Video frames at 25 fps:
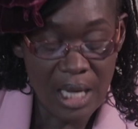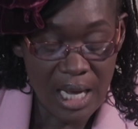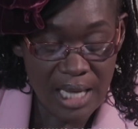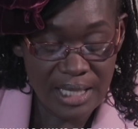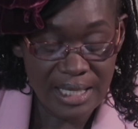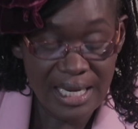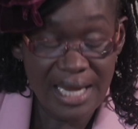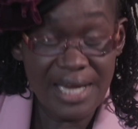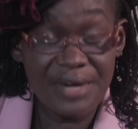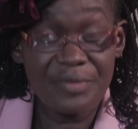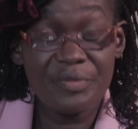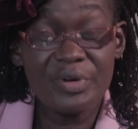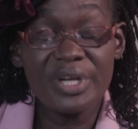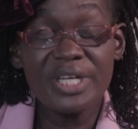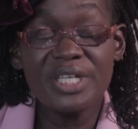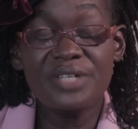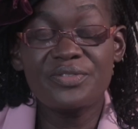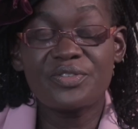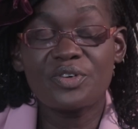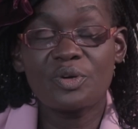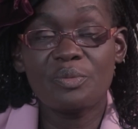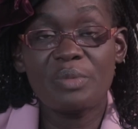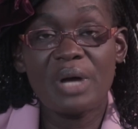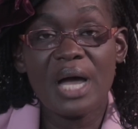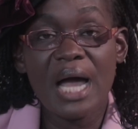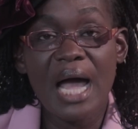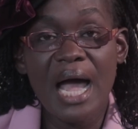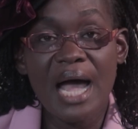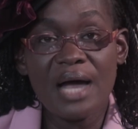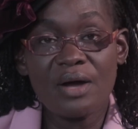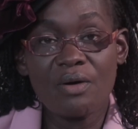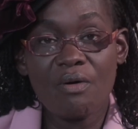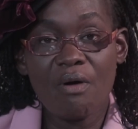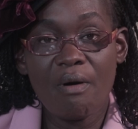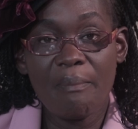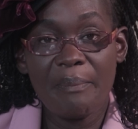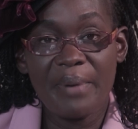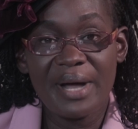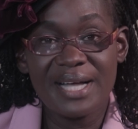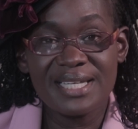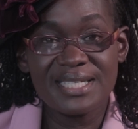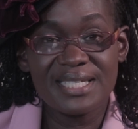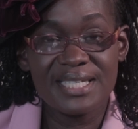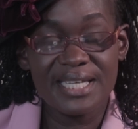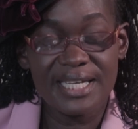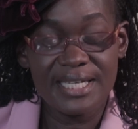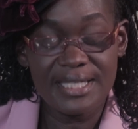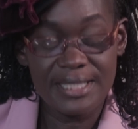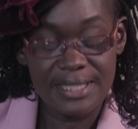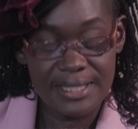And I read from our anchor
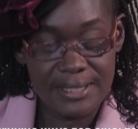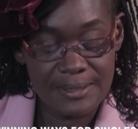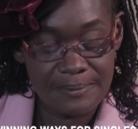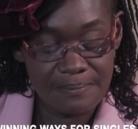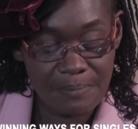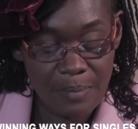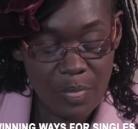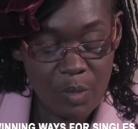passage,